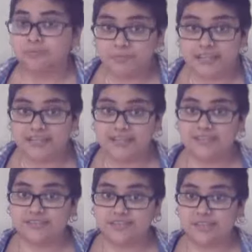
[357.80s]
on Peace
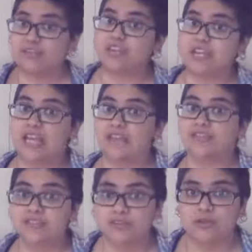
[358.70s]
and Security, and
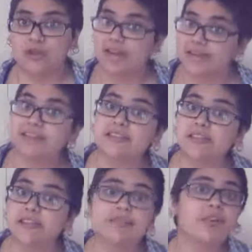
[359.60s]
so I
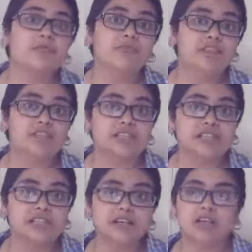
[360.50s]
attended from
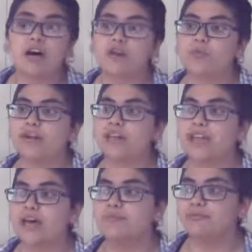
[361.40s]
Fiji along with
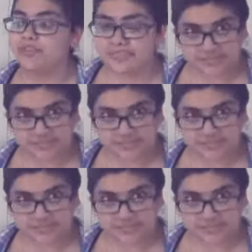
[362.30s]
Veena